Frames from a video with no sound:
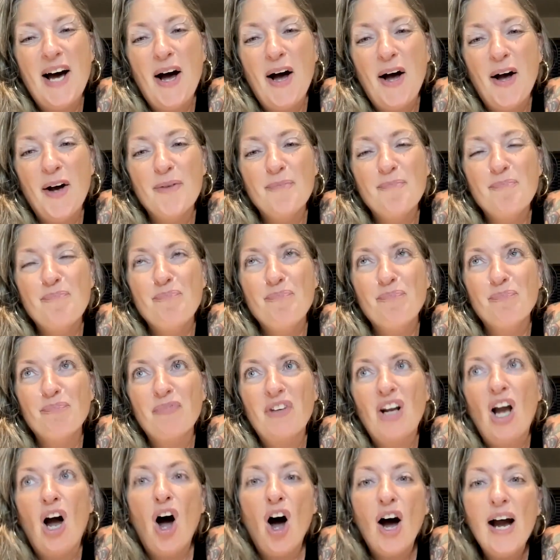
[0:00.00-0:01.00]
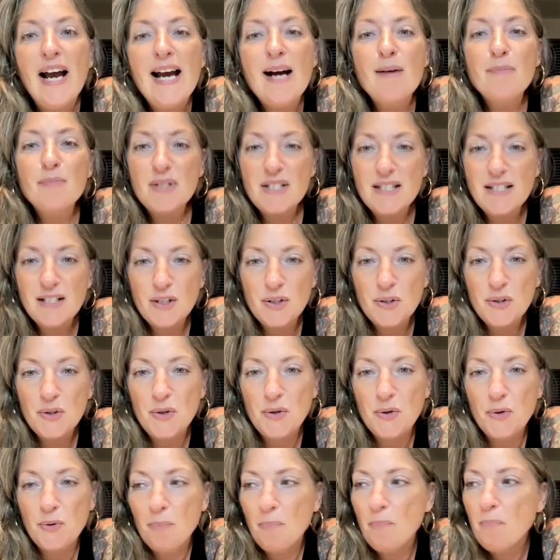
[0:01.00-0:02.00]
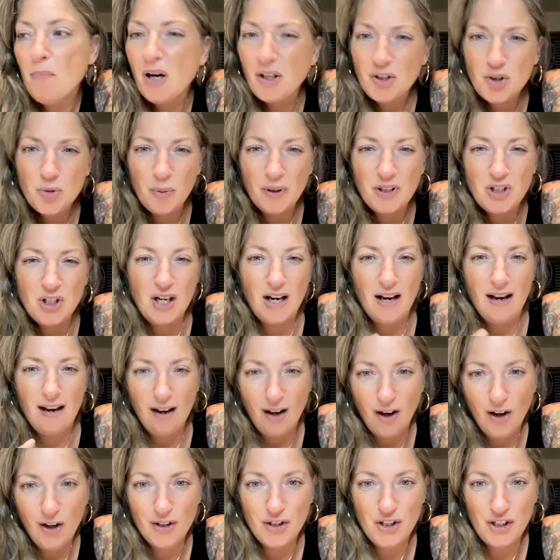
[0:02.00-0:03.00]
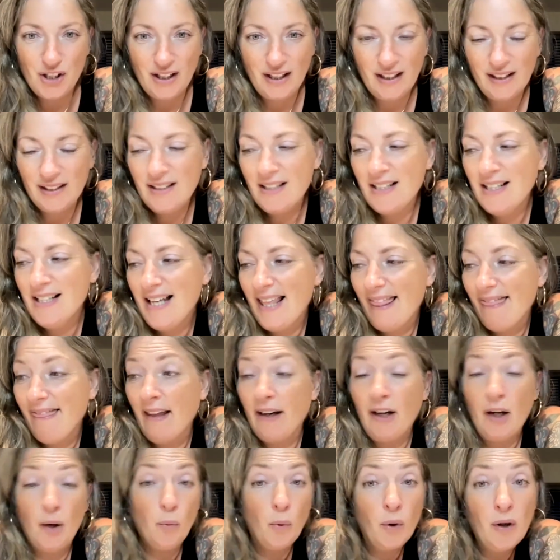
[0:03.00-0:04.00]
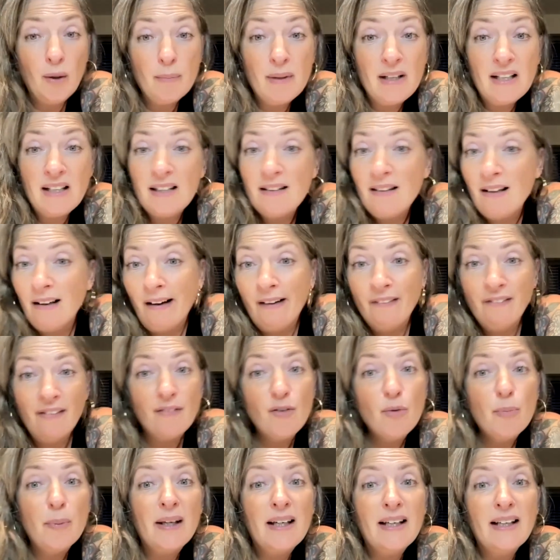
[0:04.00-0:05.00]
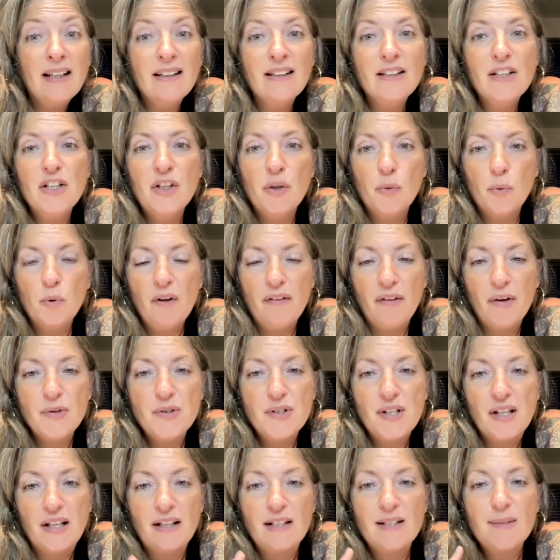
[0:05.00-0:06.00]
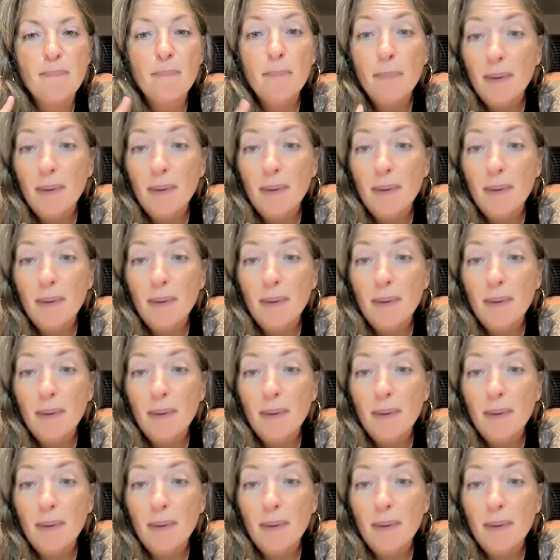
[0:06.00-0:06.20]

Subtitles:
I am still much, much larger than I want to be, than I've ever been, you know, all of those things.